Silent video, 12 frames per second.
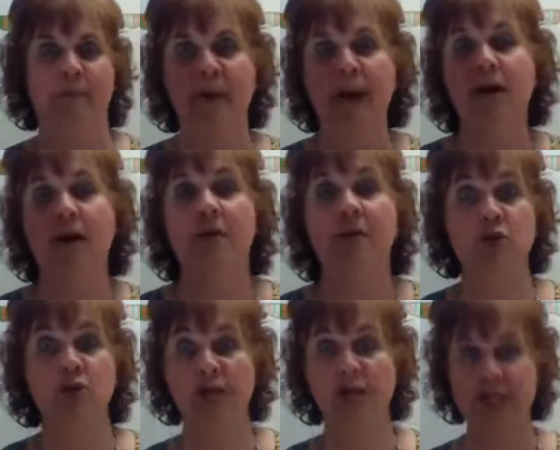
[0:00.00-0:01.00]
bear that
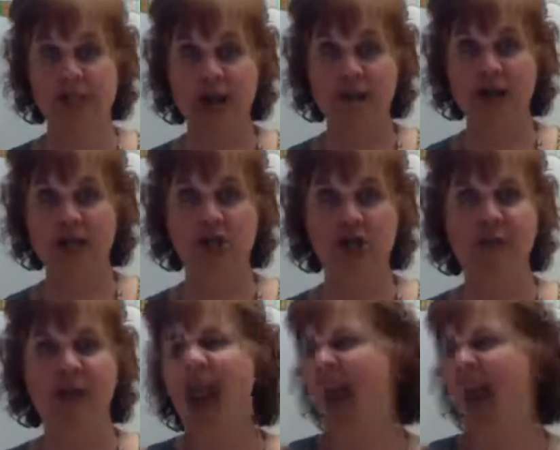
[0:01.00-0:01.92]
tried to attack my sheep,